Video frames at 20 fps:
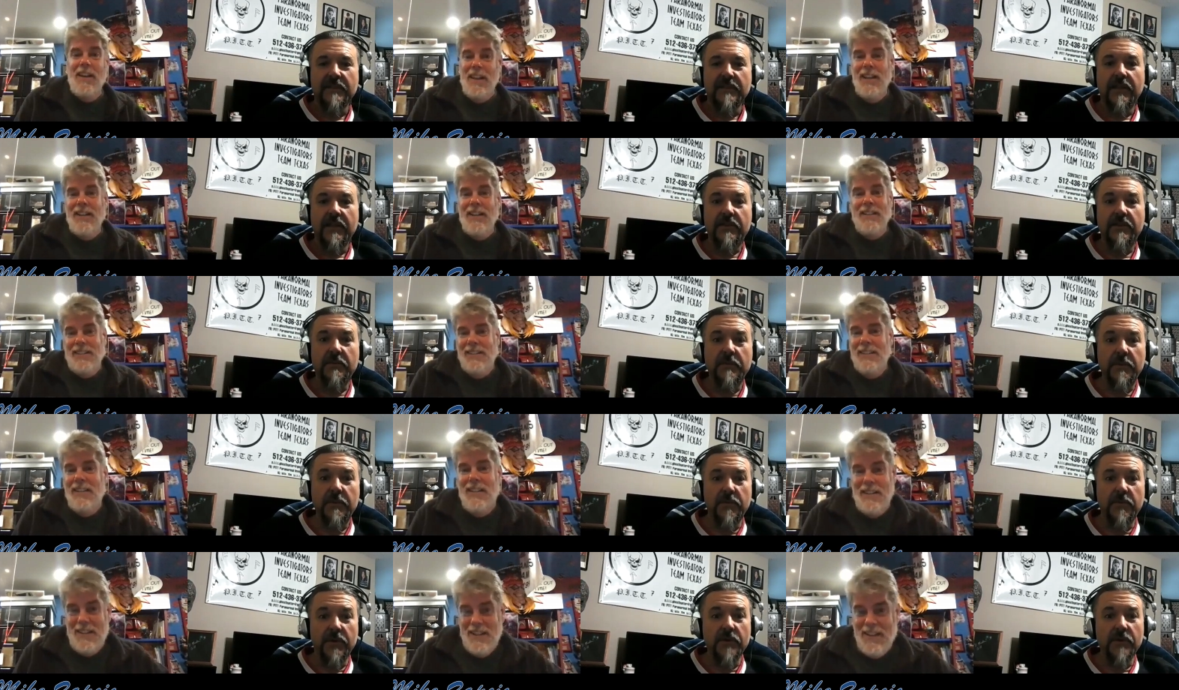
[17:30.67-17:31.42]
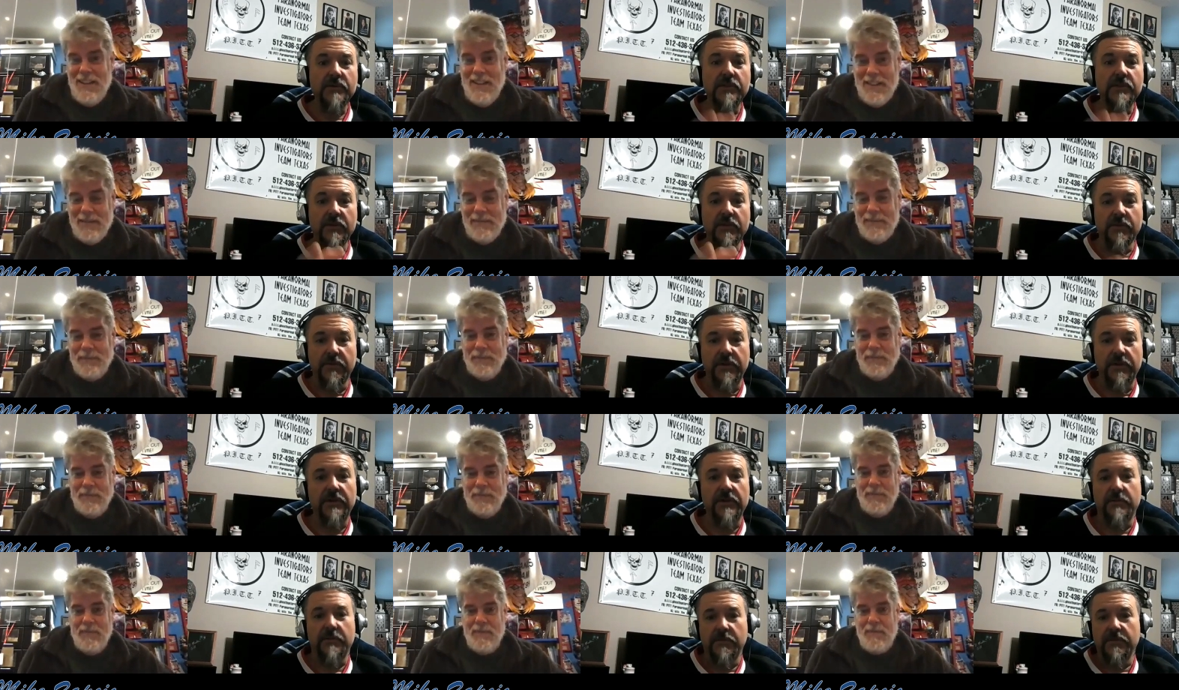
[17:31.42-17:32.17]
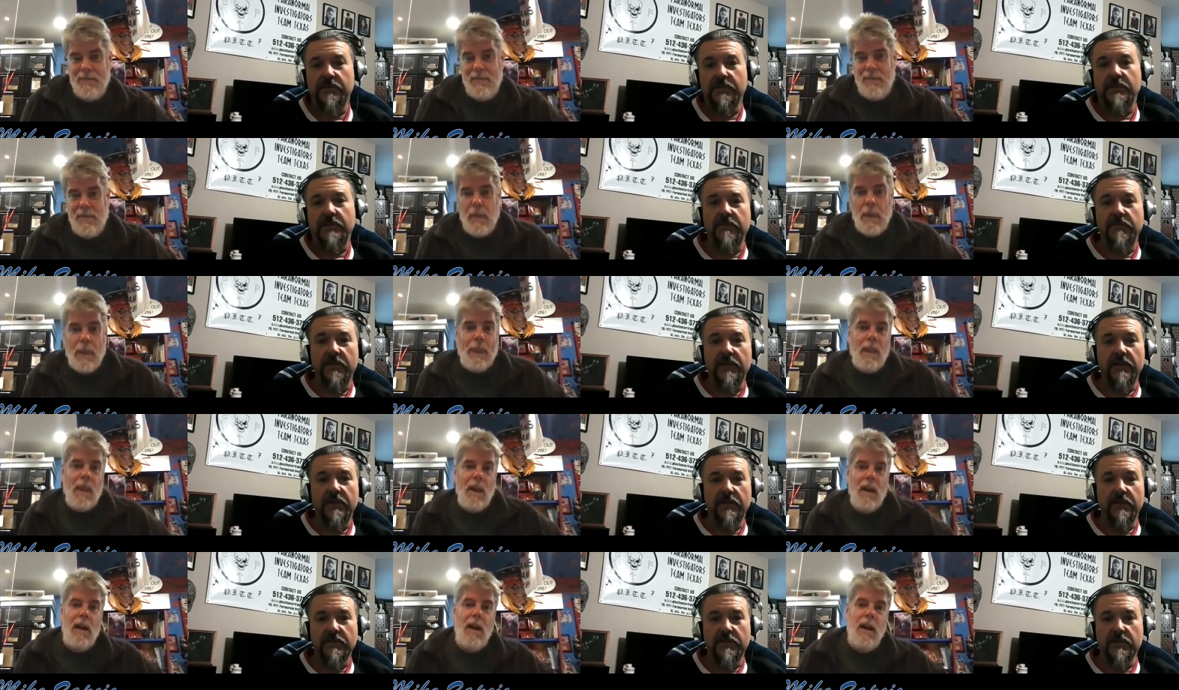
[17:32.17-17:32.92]
Speaker 1: Hey, you remember Rosie Greer was even on
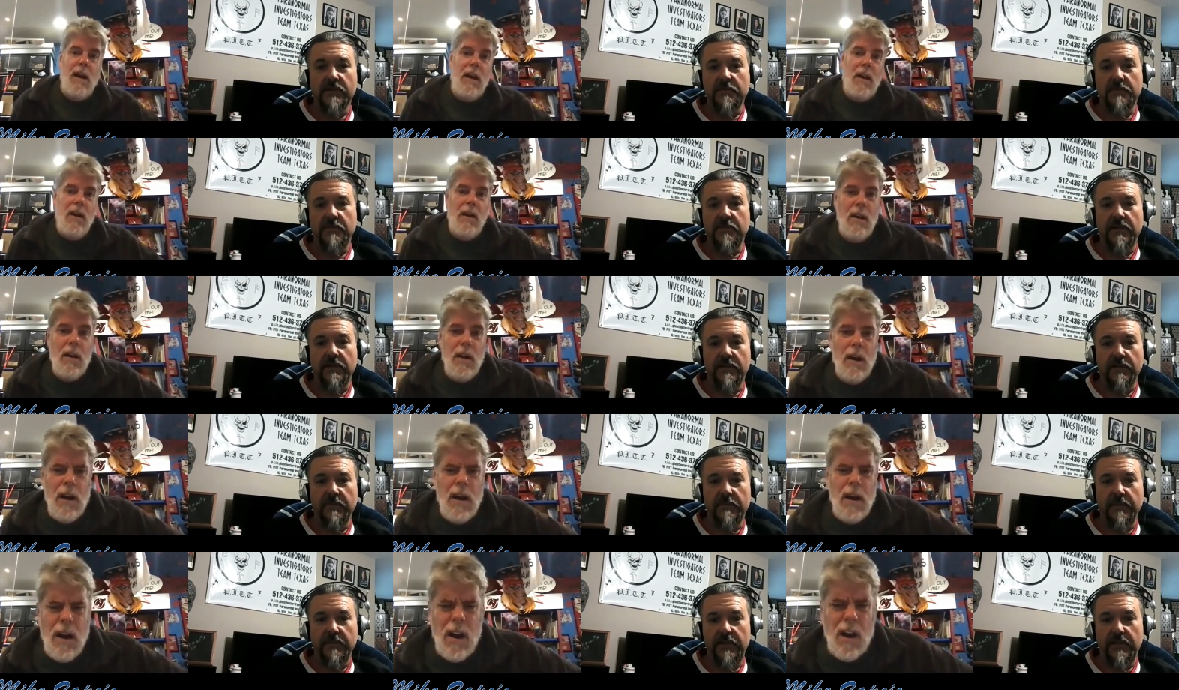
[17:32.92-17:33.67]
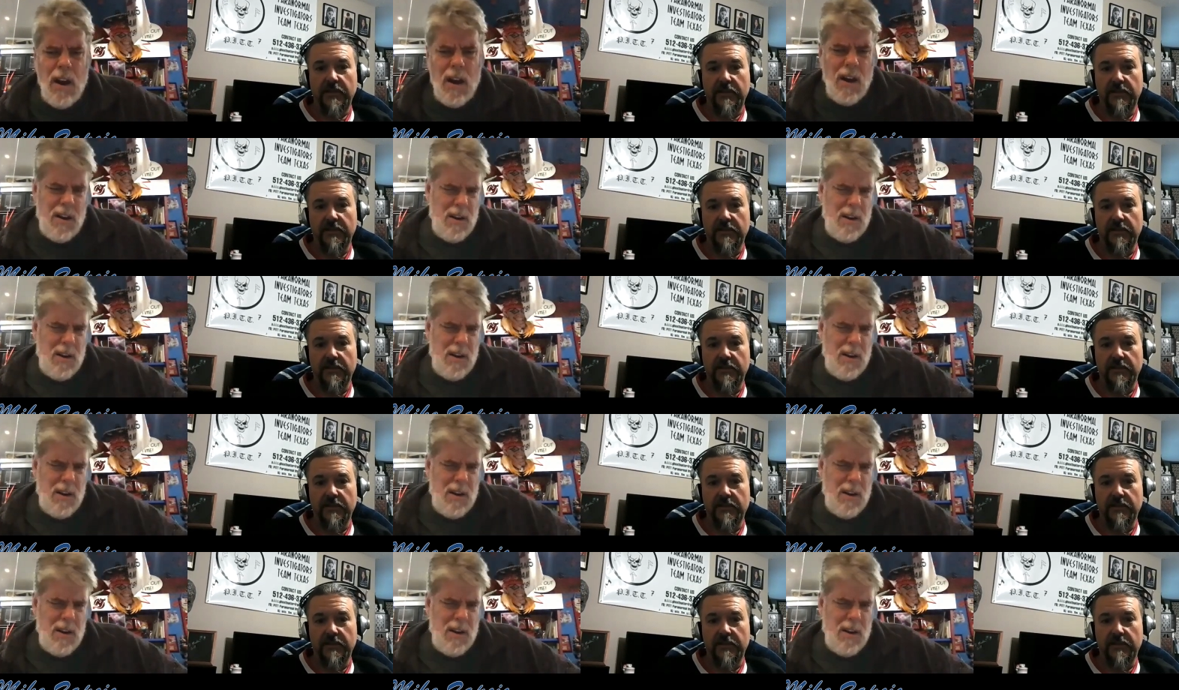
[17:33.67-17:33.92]
$6 Million Man.